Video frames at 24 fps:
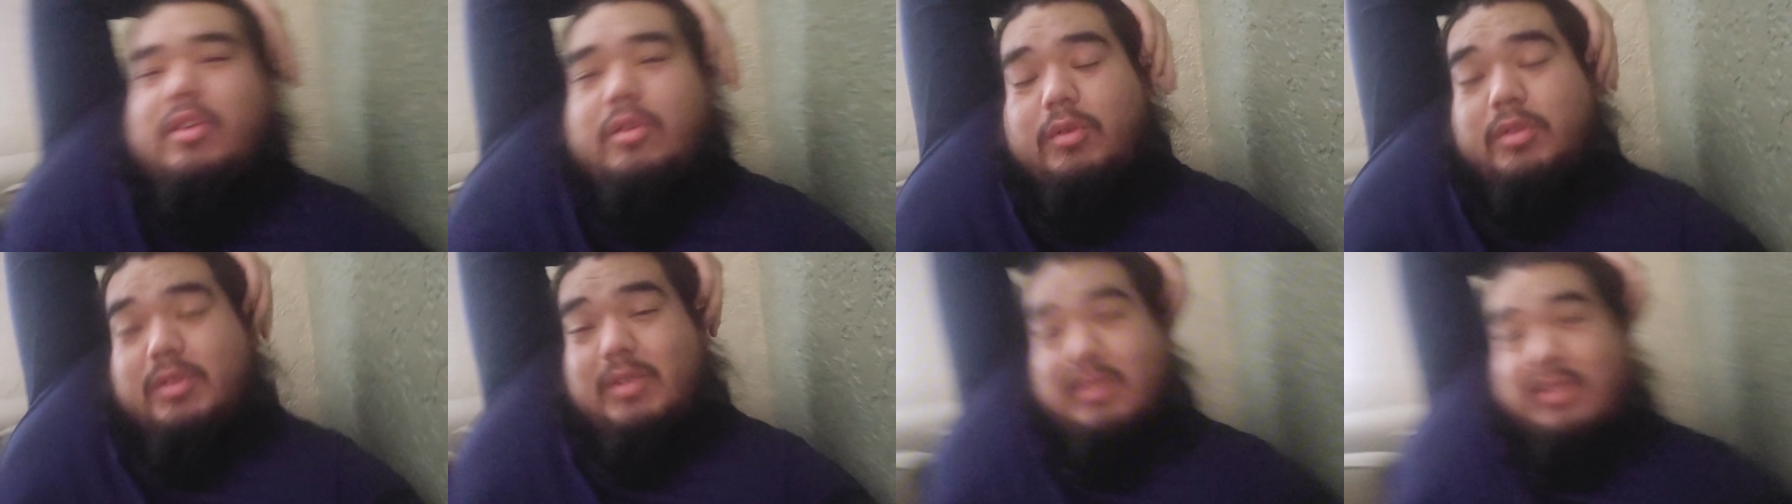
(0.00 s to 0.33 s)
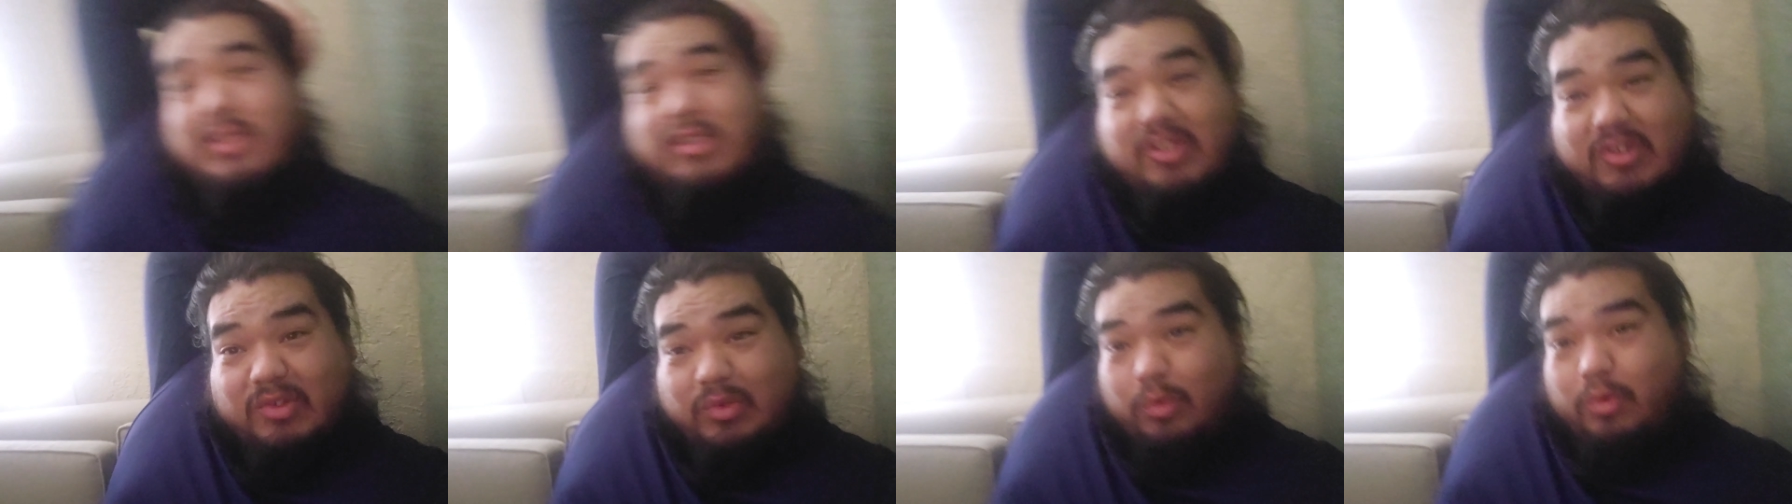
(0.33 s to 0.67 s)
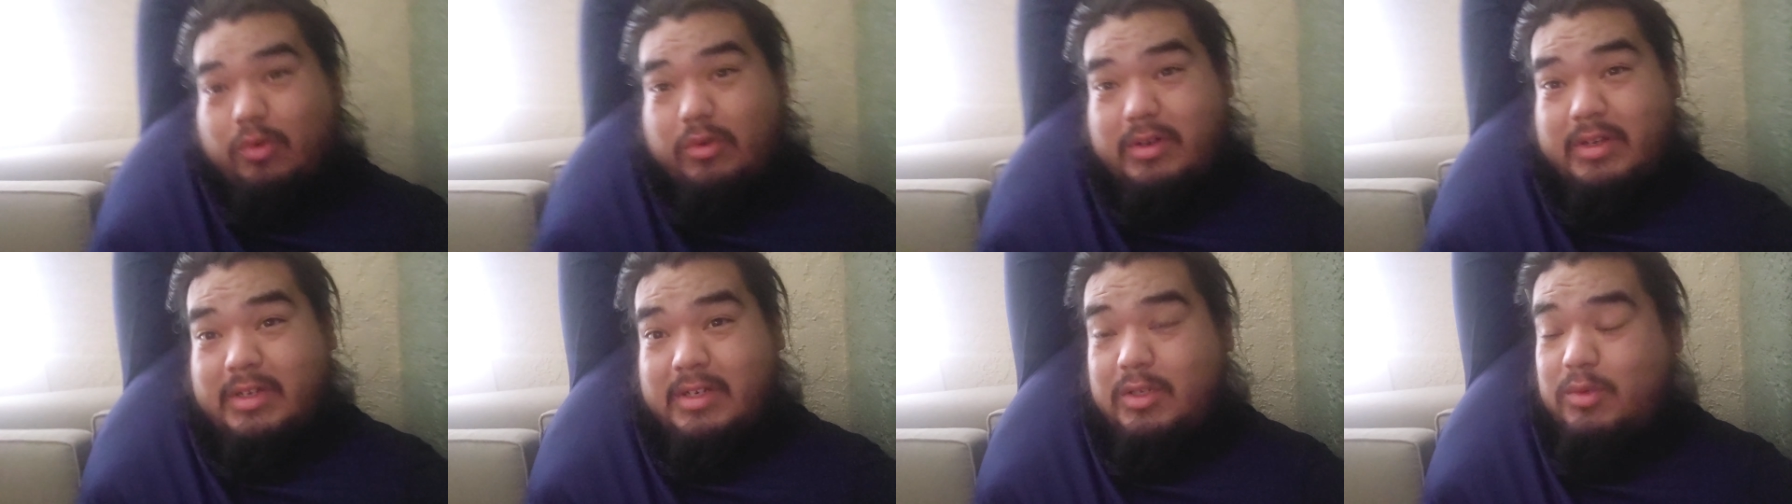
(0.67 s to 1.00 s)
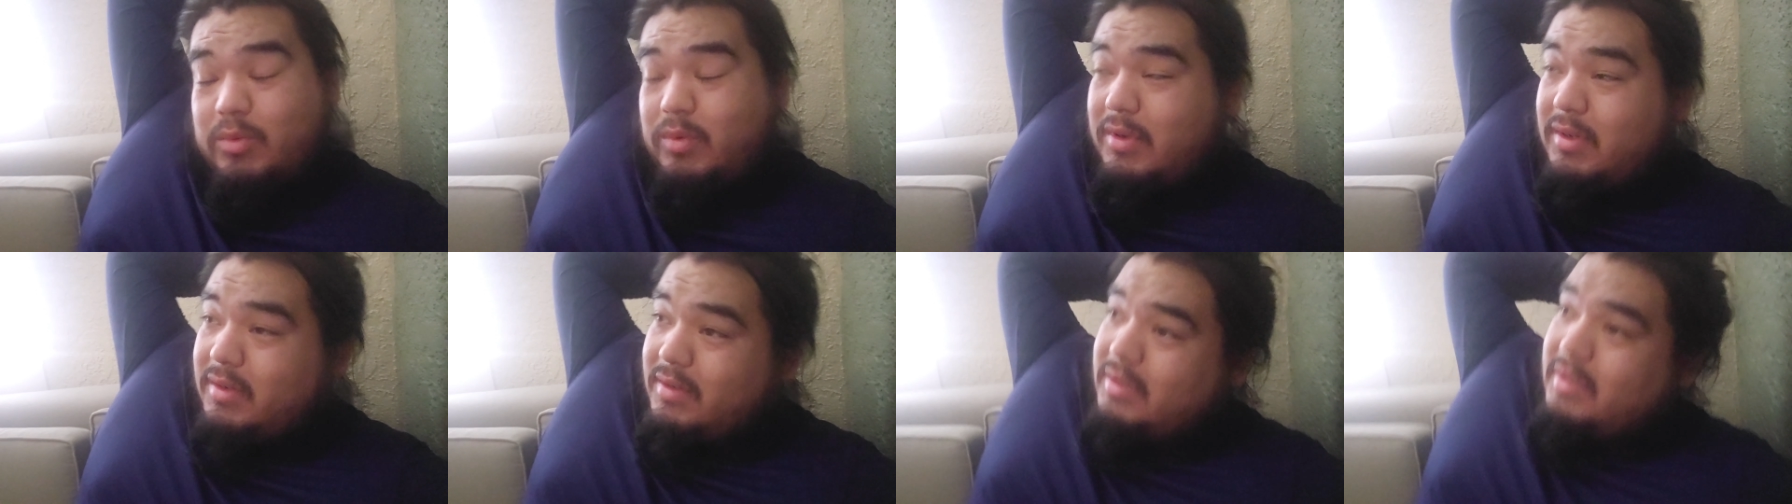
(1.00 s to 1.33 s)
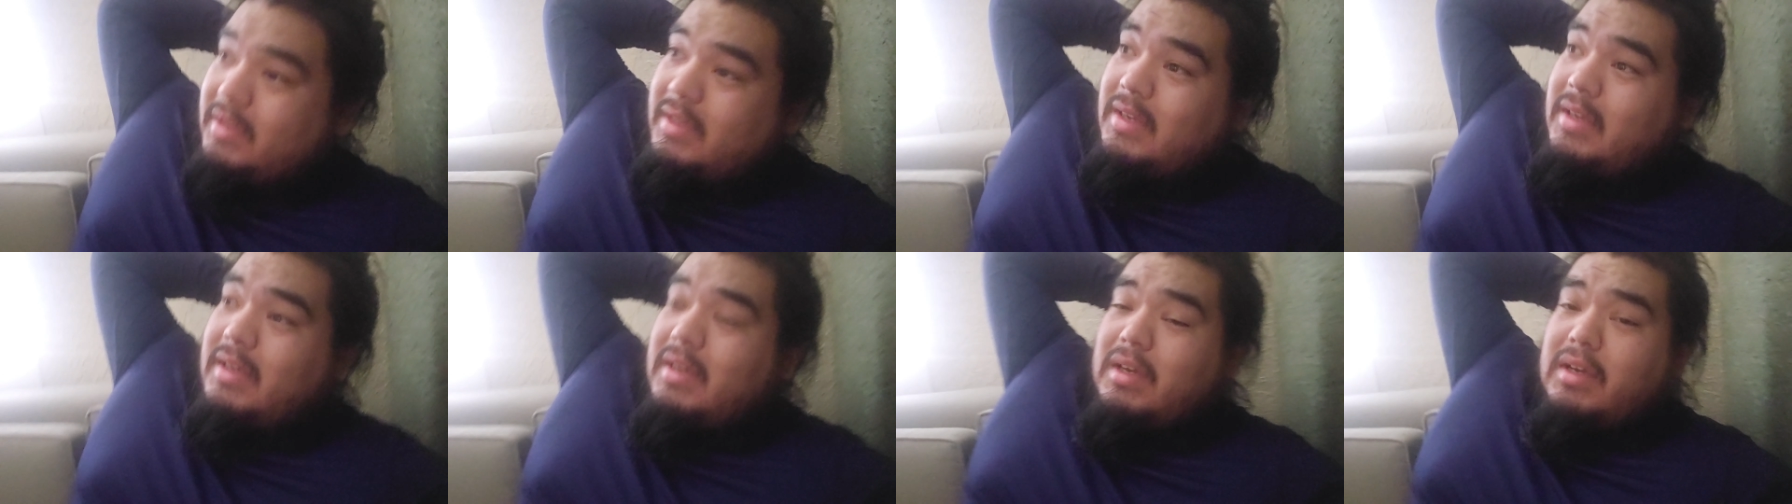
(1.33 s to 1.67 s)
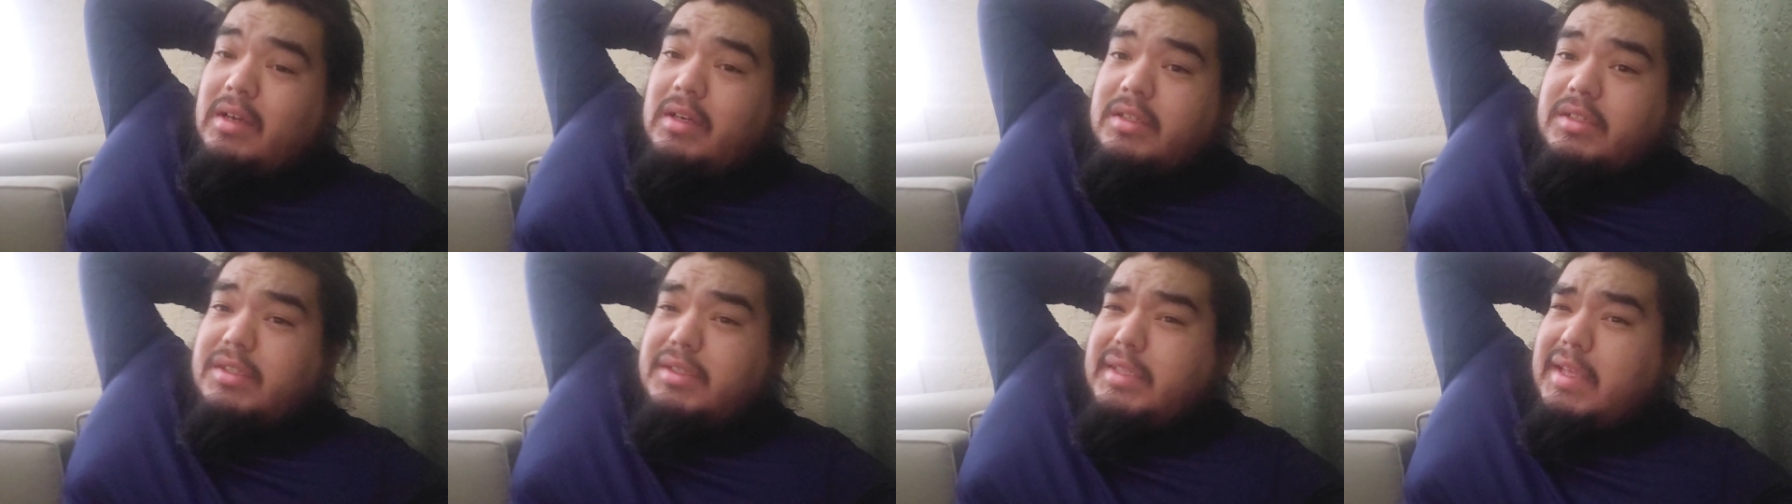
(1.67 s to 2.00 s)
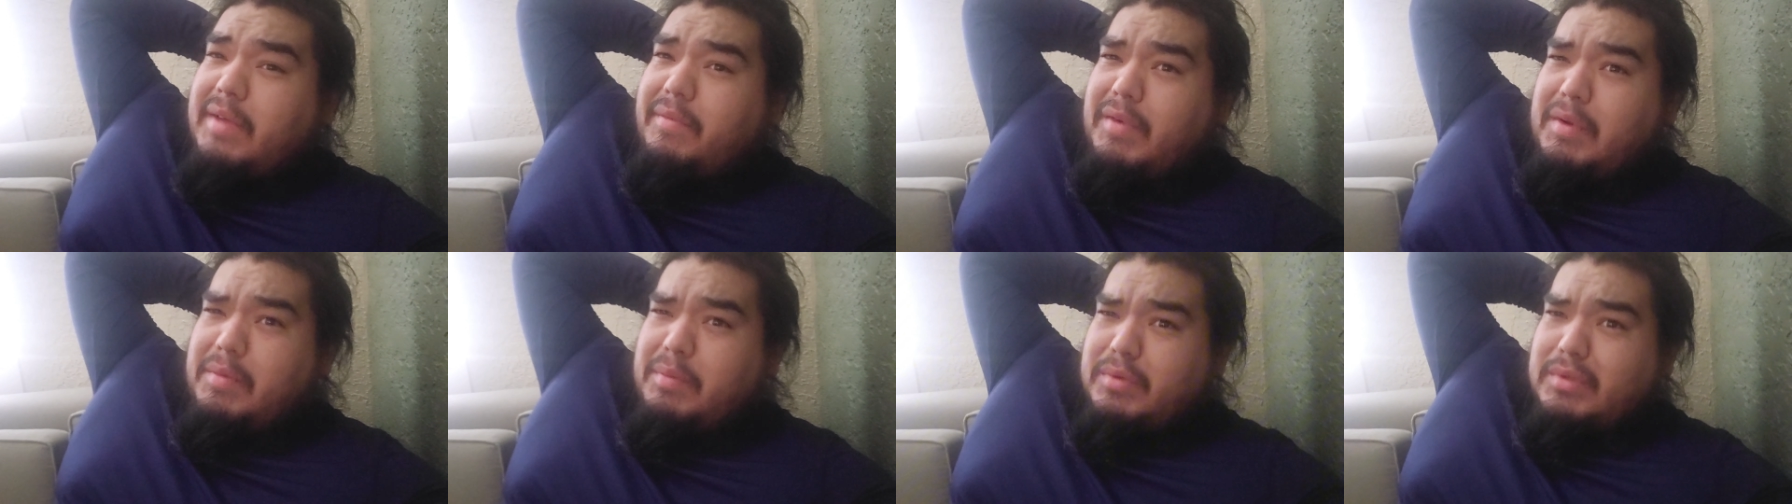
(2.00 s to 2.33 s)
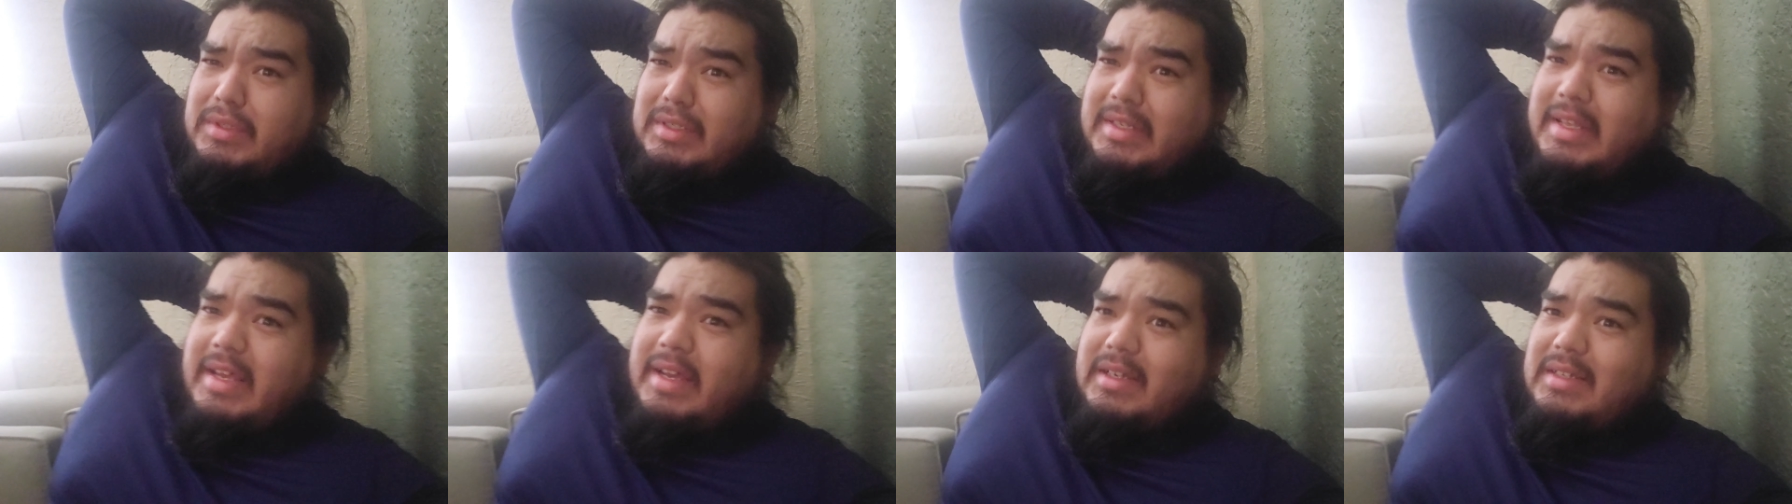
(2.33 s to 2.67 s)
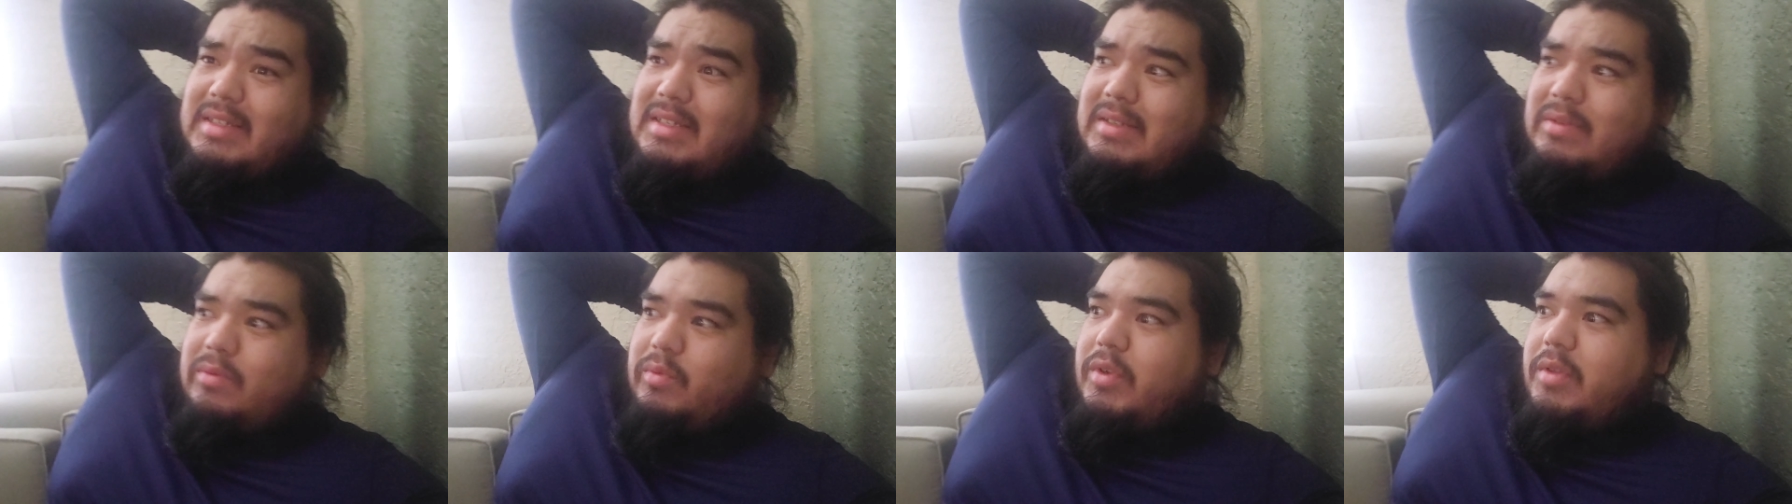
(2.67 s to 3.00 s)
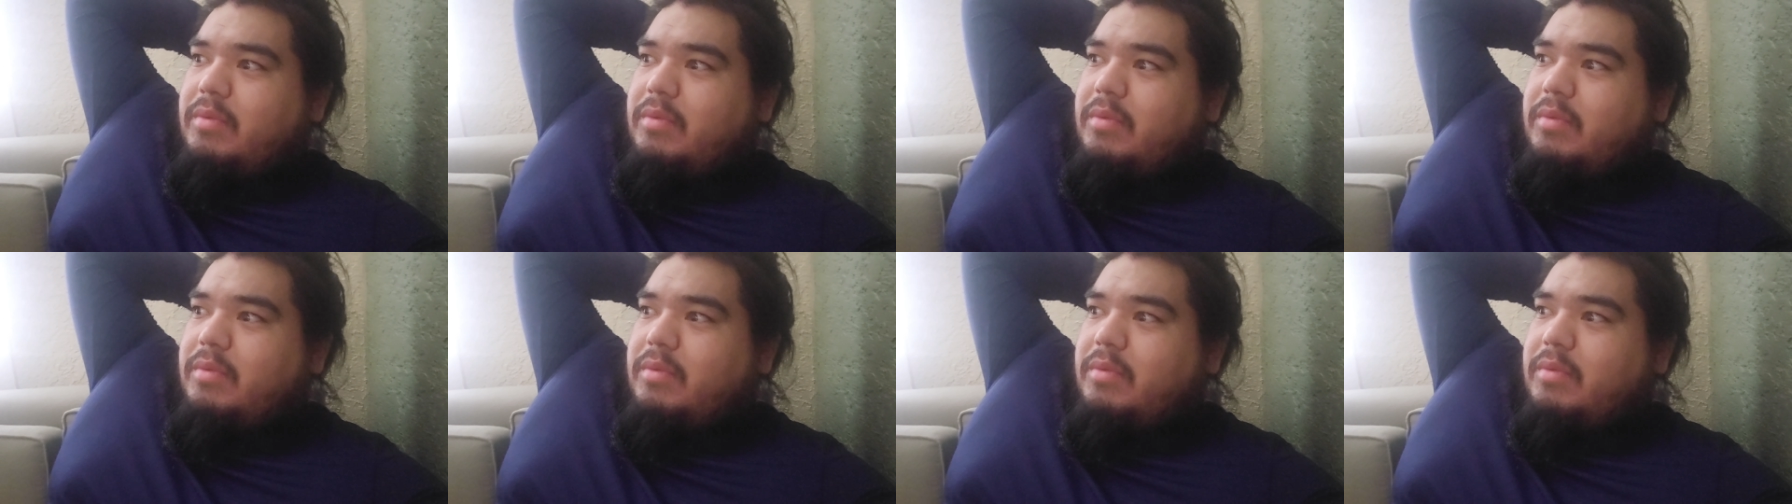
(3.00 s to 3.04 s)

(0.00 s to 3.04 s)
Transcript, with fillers: to go to the store as well. Just have a couple snacks